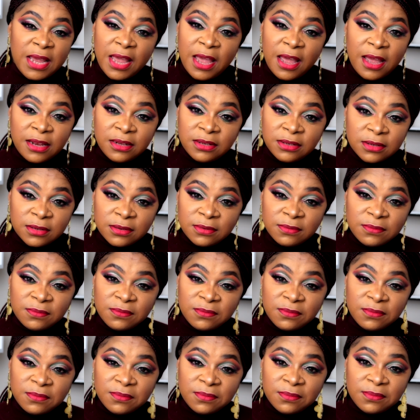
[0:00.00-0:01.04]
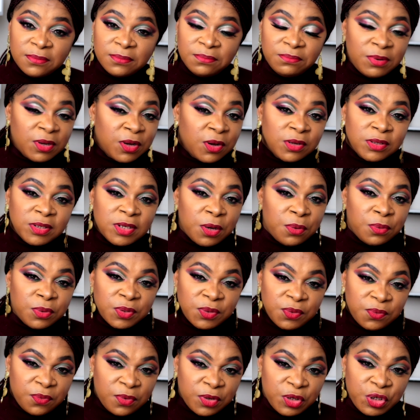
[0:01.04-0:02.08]
had because I
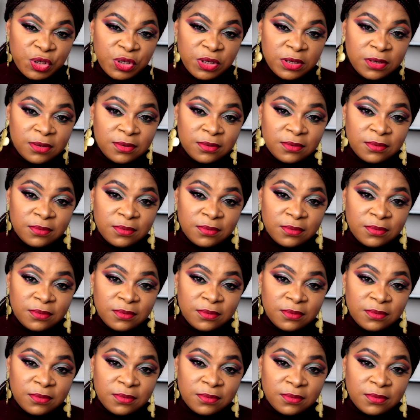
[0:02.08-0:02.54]
was rushing.